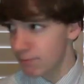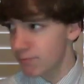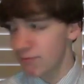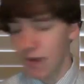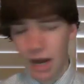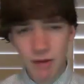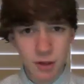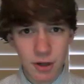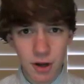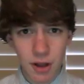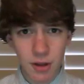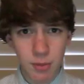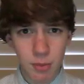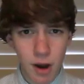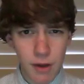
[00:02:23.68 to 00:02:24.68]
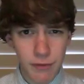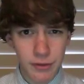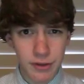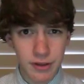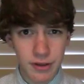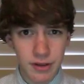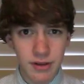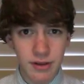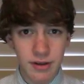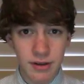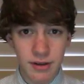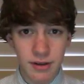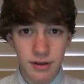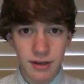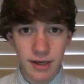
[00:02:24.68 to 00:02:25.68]
$500 profit.
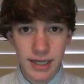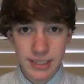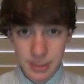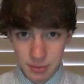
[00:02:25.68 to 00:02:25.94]
That's